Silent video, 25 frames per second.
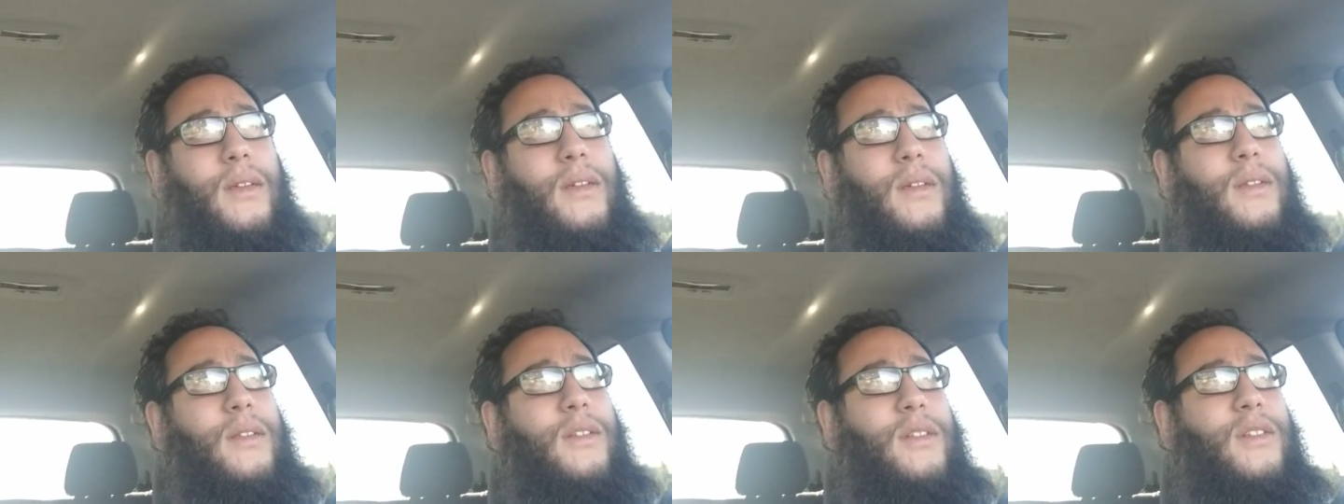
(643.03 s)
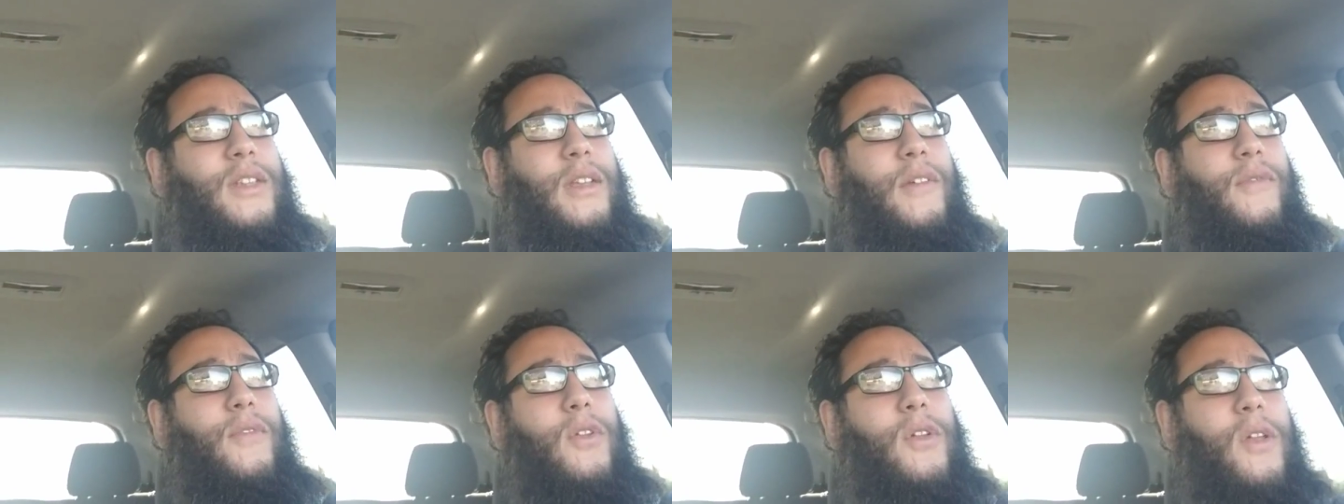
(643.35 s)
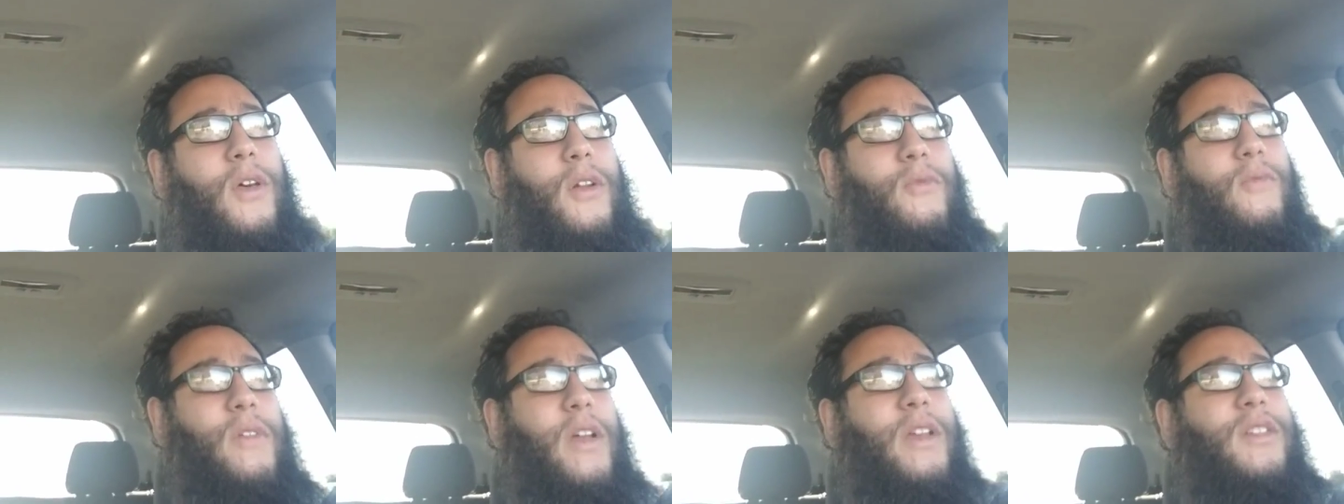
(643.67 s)
civil
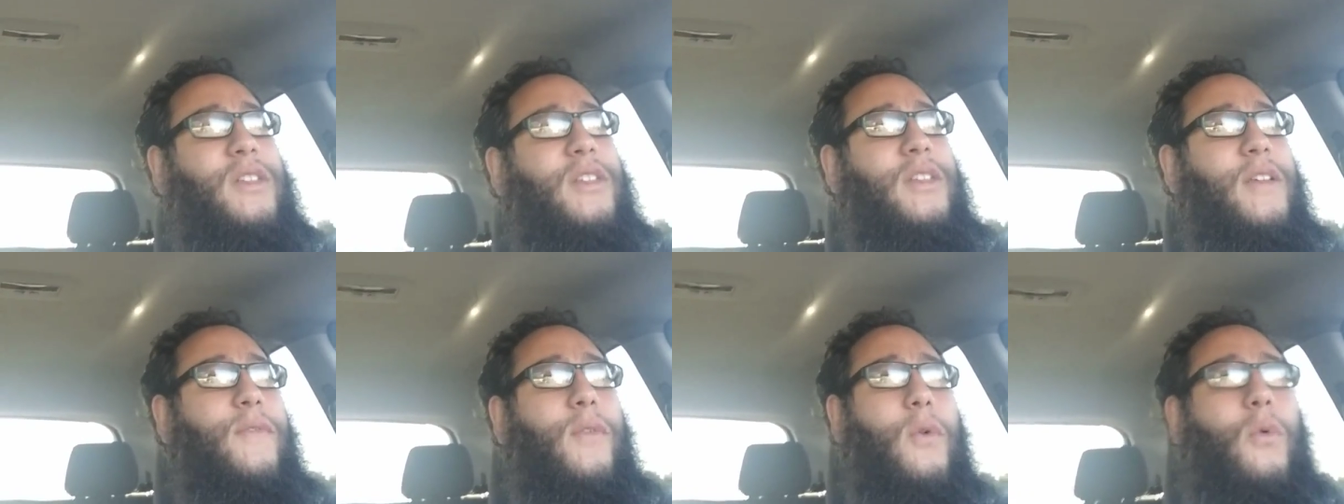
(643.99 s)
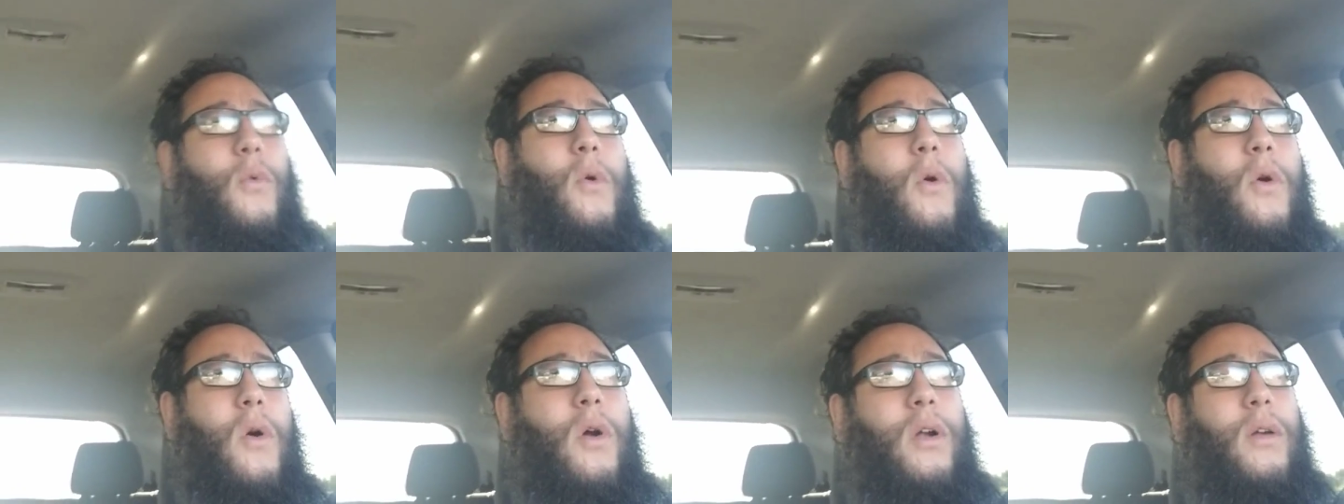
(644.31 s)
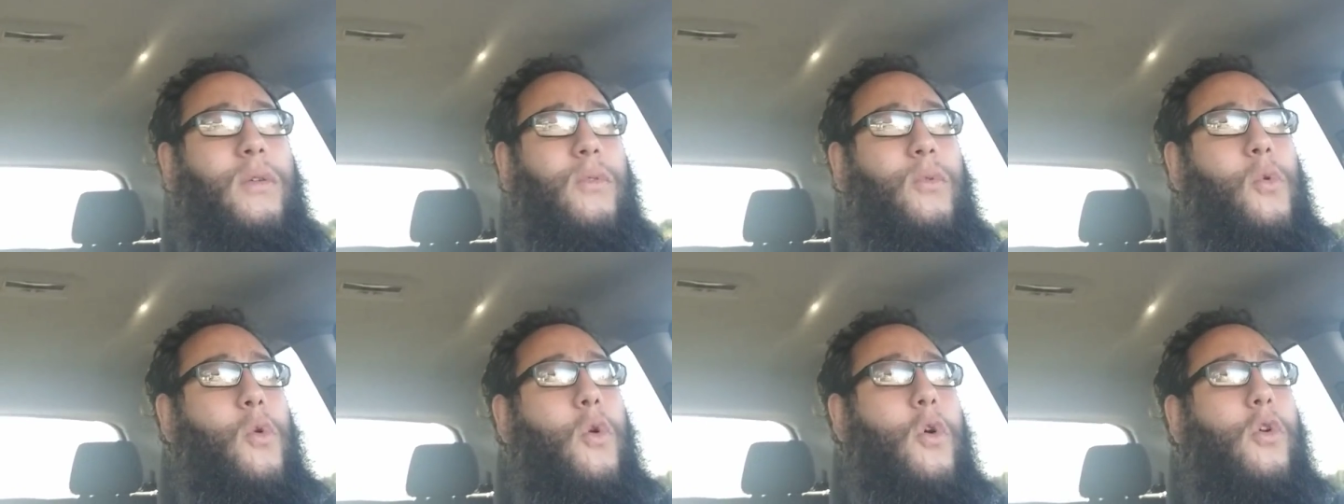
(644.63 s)
unrest, civil war,
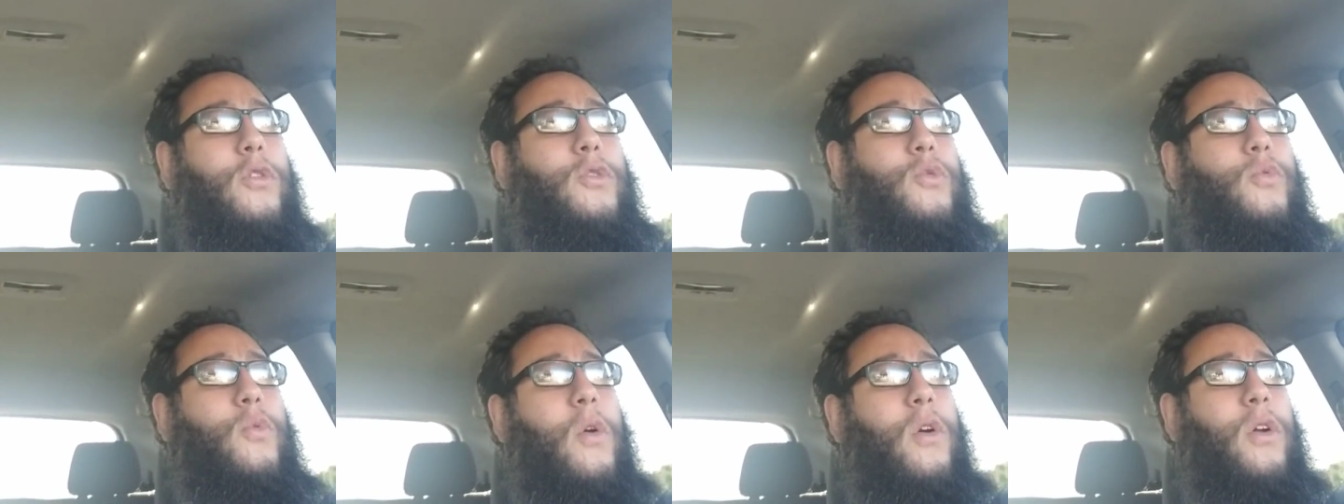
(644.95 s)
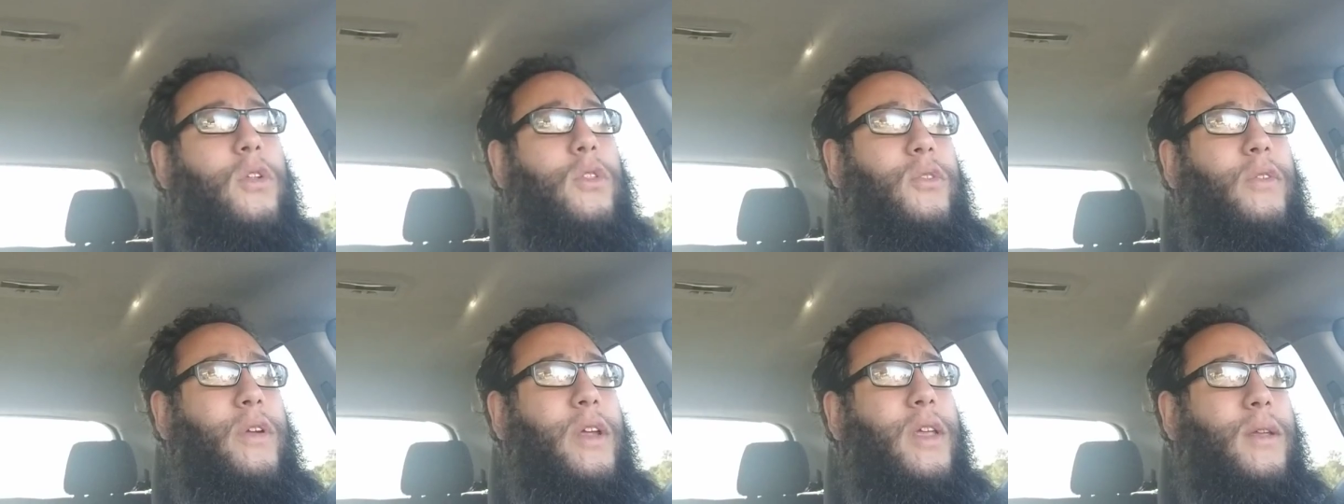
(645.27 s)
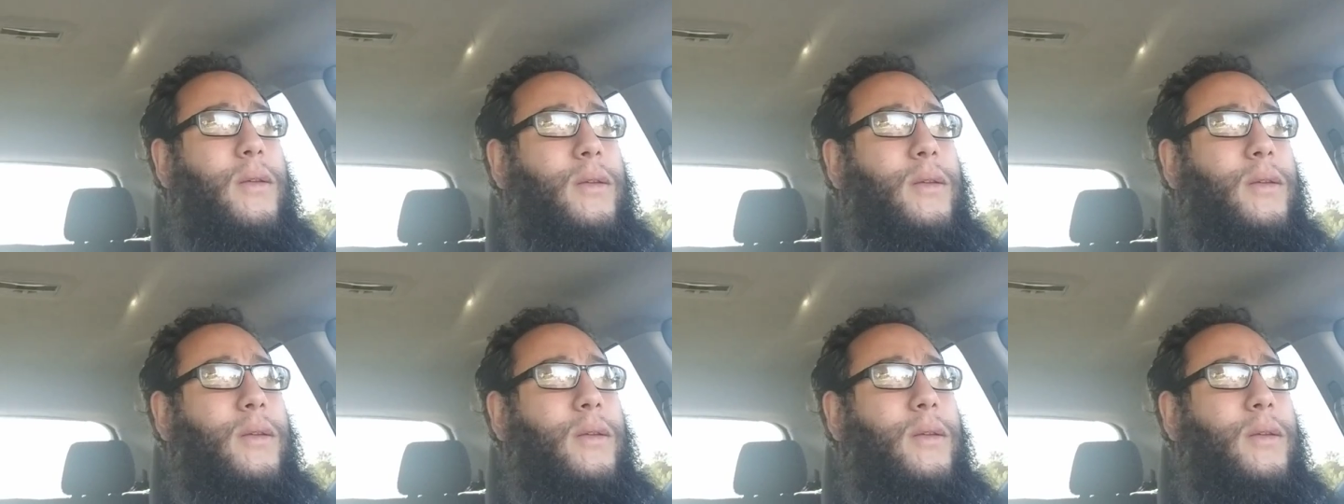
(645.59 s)
world's War Three.